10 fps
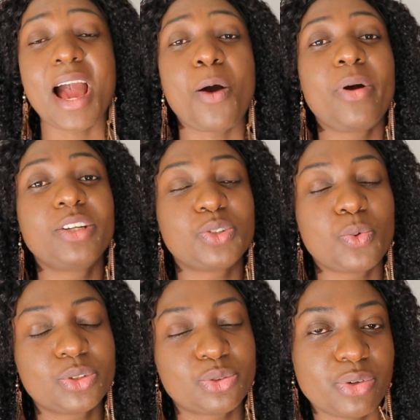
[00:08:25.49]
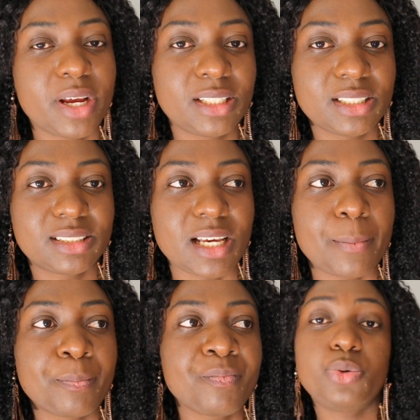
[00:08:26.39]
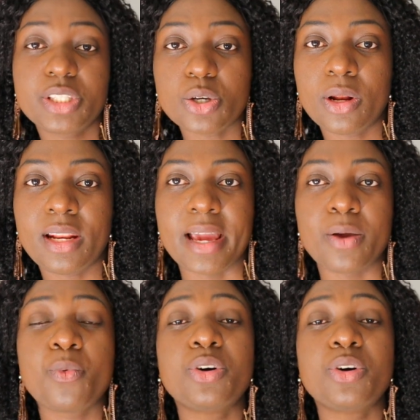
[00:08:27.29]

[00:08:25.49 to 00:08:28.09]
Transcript: And once you want to register, do it online.